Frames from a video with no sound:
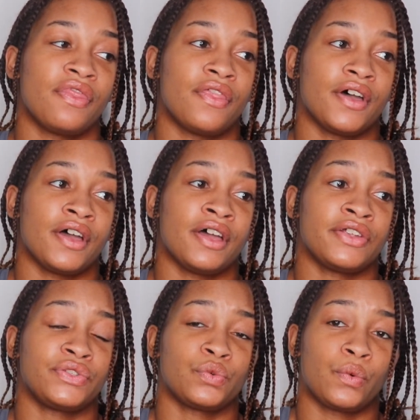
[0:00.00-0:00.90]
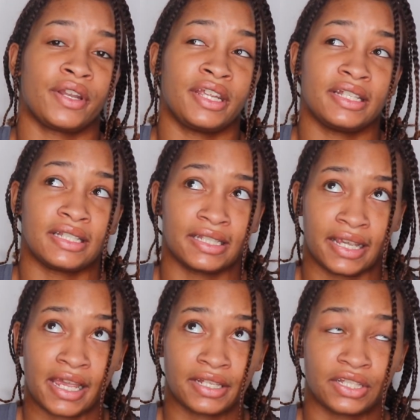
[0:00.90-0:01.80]
the
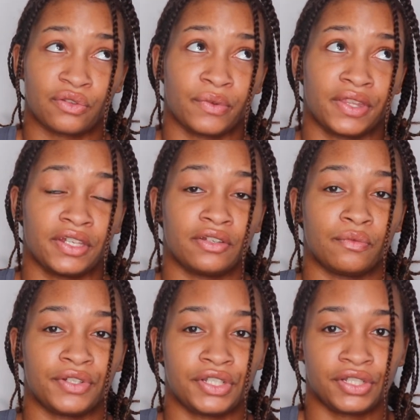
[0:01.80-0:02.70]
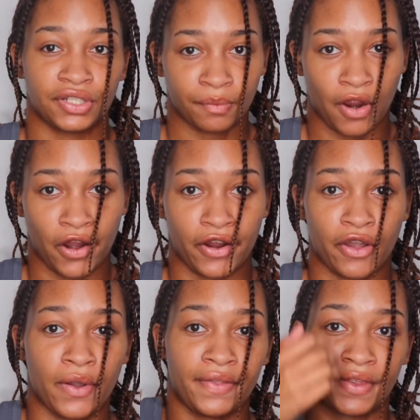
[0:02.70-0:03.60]
26th, with it, which is
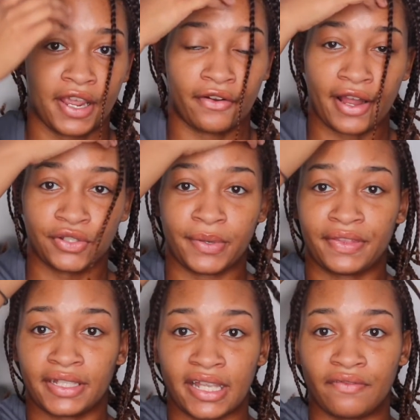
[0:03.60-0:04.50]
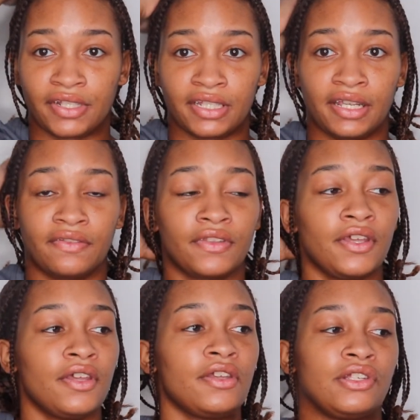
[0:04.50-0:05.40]
tomorrow, and then I graduate the 17th.
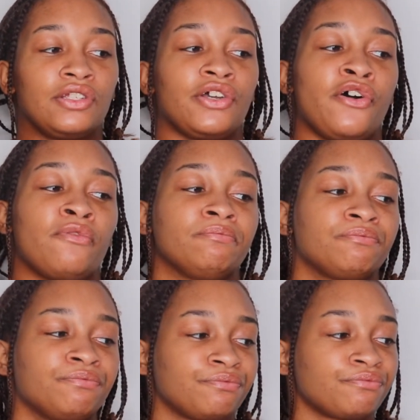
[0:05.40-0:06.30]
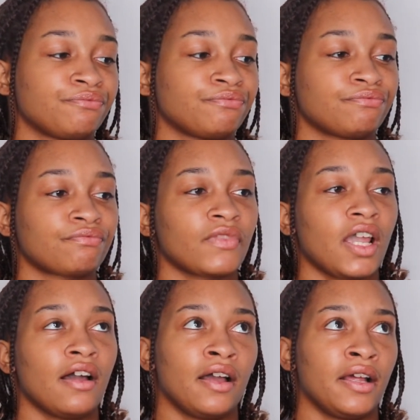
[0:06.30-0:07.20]
So
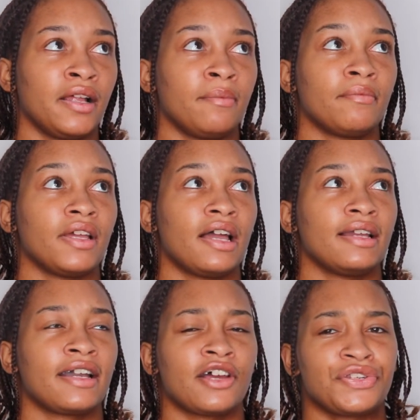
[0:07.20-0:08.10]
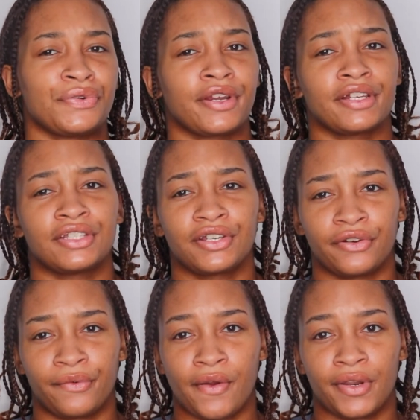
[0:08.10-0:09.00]
um, it got shortened because of the
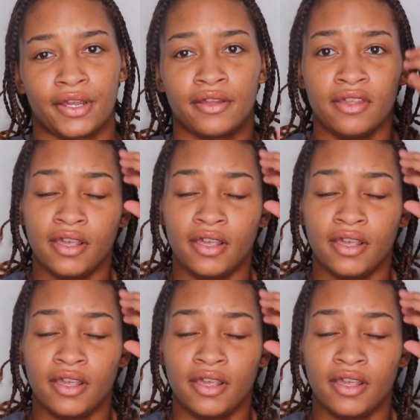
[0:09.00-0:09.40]
corona.